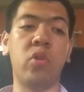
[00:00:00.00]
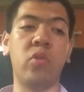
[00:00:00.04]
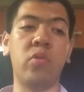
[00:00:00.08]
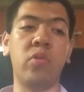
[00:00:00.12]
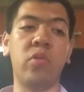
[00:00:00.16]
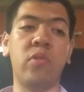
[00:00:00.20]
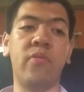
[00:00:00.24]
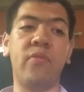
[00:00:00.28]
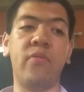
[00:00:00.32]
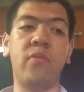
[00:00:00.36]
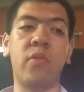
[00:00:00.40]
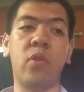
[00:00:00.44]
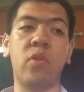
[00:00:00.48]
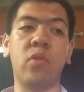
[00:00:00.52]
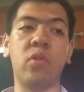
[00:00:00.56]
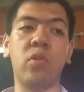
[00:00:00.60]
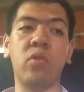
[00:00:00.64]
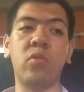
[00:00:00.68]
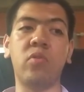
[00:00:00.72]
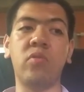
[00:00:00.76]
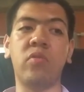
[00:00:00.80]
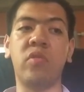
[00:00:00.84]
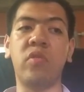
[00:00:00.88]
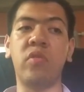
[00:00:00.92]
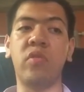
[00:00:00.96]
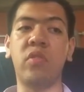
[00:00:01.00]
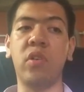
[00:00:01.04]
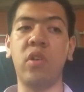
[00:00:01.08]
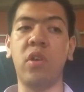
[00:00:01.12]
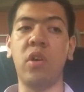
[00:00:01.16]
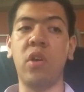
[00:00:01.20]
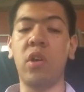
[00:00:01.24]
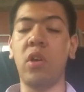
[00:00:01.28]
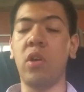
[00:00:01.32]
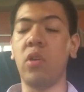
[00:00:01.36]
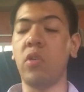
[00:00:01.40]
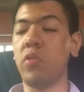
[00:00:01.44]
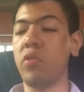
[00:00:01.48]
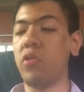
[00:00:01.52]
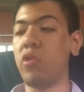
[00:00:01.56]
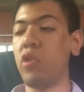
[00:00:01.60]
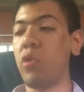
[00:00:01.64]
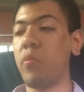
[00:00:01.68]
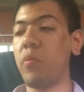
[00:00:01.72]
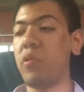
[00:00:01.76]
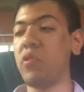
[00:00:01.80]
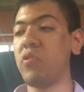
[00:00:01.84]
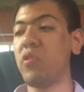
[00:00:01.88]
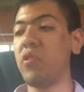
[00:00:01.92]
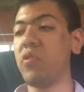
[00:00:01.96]
the very good to,
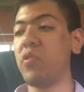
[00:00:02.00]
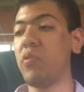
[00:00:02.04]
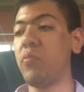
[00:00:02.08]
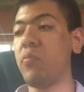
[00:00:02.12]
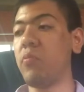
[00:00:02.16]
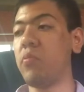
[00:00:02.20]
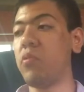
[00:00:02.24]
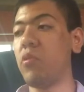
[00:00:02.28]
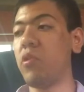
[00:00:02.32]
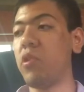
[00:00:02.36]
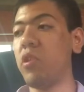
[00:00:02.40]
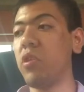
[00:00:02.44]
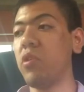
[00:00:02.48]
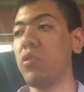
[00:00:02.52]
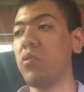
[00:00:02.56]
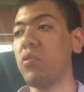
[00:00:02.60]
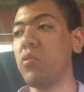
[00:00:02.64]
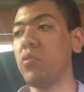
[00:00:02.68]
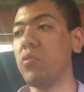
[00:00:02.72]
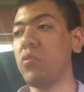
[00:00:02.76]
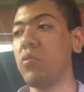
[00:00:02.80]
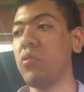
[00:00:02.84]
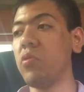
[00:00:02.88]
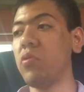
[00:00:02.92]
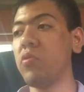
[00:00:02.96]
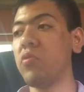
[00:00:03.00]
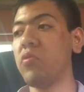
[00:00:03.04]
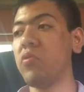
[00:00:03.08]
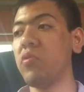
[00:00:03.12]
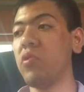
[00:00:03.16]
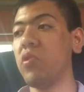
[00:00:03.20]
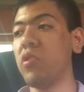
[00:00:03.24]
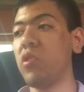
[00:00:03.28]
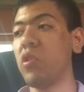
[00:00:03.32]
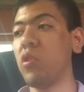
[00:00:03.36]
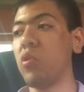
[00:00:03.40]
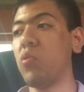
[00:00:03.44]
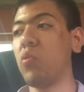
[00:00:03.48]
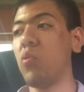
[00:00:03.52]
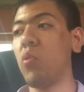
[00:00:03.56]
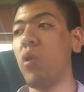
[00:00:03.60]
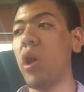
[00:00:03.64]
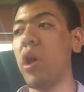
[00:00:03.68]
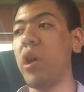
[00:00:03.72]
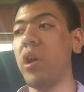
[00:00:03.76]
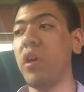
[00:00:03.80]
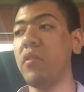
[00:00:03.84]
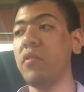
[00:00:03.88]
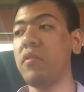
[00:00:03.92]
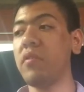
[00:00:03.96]
so much as pretty good, so the
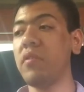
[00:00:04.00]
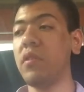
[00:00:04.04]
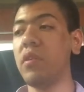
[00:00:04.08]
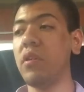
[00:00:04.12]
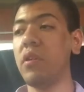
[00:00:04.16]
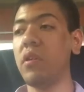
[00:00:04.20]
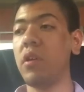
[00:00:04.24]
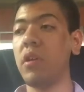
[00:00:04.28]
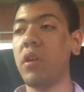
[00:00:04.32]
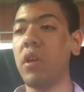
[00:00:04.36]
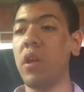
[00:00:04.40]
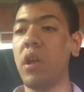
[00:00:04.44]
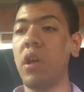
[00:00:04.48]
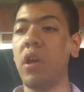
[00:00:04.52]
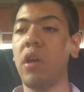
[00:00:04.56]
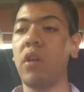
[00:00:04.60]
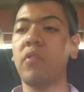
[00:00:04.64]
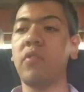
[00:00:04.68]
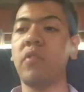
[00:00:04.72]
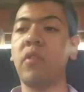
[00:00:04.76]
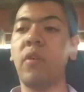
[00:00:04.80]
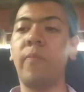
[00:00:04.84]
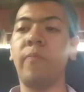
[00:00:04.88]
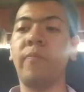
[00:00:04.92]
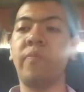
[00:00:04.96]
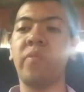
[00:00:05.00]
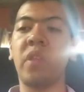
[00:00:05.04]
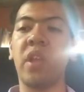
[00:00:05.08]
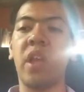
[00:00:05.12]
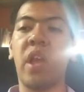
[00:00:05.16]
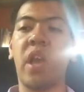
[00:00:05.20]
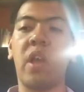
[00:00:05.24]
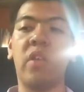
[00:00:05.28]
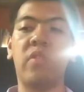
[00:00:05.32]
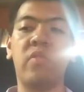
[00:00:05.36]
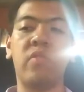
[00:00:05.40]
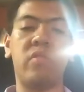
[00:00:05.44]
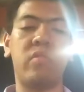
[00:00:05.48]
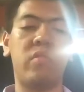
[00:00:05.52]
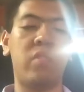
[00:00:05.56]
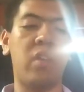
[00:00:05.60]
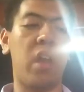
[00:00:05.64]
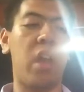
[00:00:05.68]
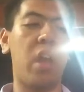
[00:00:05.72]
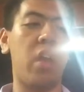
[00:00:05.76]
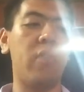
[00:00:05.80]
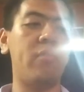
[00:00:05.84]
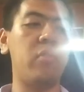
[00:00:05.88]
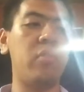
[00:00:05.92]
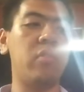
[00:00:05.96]
great, and as
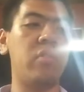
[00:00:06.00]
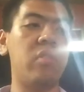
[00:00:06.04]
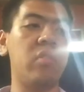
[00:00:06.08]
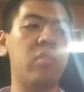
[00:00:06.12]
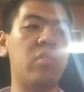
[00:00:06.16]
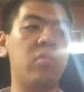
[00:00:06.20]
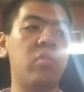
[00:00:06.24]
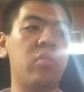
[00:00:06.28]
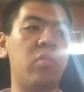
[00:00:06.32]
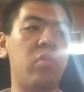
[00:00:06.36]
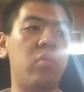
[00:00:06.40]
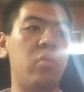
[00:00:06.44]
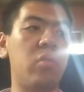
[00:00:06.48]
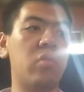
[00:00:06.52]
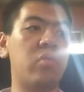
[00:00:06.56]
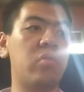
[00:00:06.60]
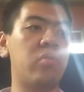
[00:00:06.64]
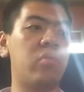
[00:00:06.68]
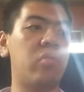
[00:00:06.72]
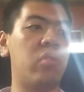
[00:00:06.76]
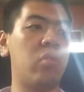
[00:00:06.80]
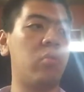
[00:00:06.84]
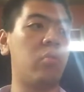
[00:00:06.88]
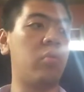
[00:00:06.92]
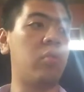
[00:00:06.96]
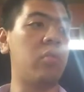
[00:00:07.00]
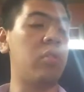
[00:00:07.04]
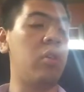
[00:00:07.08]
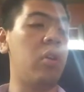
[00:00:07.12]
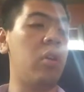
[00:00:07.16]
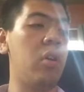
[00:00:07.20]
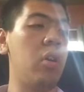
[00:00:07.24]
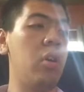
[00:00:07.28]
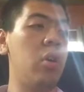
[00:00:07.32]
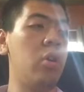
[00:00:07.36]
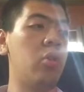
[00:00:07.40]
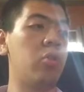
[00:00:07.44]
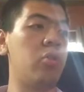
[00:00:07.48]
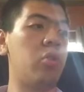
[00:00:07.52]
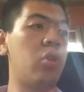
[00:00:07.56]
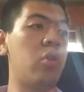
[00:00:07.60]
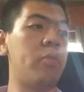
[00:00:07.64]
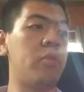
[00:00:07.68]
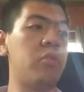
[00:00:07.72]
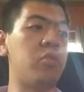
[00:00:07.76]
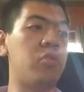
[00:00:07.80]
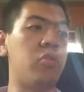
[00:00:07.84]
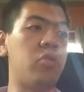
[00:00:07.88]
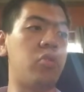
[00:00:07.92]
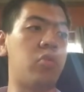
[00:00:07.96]
everything is looks so
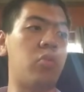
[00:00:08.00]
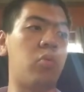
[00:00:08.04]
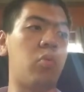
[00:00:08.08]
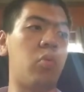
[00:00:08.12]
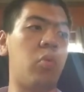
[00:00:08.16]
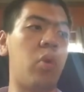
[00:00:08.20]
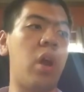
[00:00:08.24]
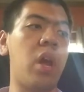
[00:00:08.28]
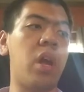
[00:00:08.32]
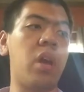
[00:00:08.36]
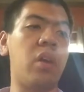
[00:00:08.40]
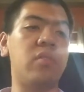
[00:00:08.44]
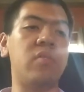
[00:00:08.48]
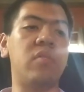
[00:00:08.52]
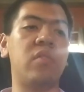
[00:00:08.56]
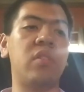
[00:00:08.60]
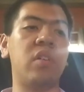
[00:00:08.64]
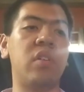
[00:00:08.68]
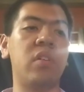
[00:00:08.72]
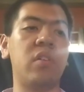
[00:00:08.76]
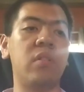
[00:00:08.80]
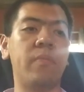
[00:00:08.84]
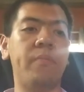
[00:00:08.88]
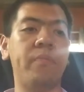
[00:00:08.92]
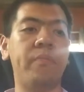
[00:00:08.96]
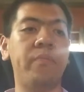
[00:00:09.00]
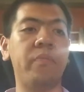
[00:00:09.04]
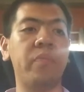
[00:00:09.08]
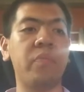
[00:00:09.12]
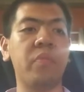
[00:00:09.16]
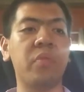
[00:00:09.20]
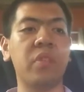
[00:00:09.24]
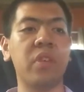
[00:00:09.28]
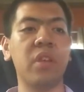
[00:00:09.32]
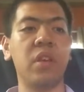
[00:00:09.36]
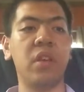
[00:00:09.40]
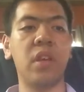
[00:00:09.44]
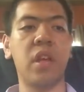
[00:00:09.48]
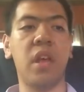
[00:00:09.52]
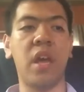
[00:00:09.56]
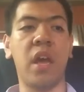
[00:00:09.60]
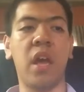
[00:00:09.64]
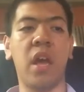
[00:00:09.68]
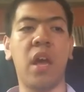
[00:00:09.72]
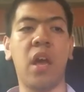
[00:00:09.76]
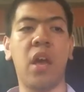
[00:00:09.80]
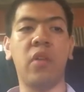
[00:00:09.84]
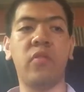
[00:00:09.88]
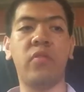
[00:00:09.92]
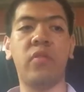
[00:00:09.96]
much is great,
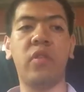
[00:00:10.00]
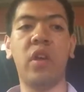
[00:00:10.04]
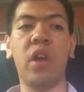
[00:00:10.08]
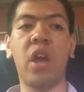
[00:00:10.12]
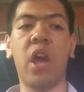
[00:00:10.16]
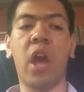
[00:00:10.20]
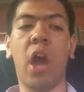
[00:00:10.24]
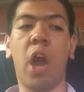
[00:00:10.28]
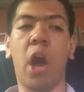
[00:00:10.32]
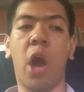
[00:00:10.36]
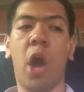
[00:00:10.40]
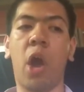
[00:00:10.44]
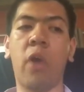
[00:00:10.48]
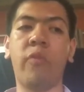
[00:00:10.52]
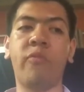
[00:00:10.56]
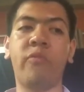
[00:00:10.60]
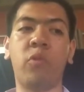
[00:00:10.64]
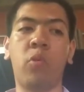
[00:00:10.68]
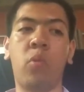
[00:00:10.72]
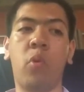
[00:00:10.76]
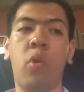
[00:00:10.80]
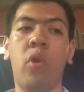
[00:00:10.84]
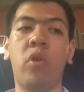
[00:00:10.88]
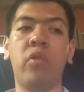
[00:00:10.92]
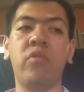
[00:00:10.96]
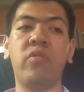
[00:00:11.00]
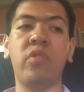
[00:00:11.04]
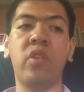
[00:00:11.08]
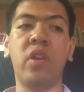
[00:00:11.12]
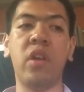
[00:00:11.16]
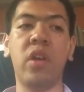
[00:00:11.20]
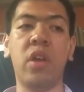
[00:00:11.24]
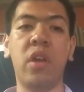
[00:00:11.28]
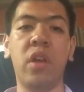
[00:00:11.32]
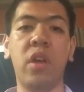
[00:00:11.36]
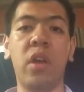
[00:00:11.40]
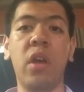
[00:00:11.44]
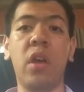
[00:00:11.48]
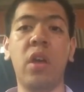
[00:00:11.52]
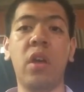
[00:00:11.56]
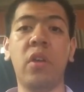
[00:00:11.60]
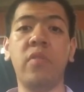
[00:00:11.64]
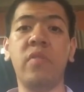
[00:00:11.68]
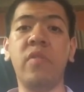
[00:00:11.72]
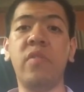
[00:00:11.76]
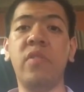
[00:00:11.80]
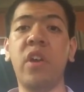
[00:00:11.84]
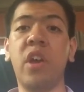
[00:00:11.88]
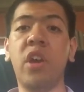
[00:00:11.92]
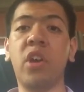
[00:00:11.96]
and afterward
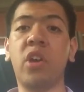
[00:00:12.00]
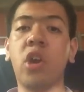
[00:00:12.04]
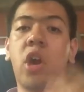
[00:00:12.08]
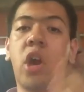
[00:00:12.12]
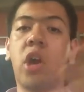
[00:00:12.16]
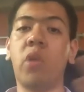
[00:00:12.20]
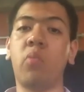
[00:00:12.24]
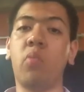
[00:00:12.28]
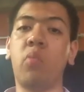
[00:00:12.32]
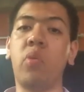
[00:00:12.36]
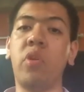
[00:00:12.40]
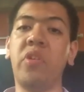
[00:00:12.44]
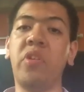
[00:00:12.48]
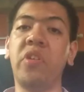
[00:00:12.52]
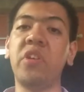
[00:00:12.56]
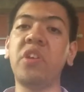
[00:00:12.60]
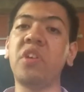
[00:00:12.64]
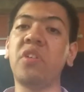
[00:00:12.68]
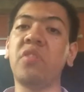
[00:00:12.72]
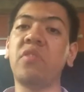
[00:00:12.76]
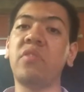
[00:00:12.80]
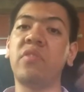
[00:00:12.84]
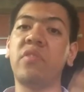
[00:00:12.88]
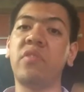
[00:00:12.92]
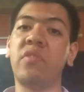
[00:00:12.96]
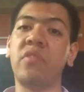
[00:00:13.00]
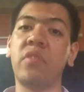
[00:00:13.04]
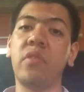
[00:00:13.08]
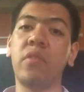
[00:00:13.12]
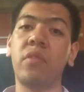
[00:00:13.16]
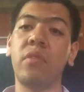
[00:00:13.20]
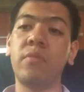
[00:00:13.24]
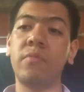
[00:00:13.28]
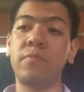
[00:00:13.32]
they got released.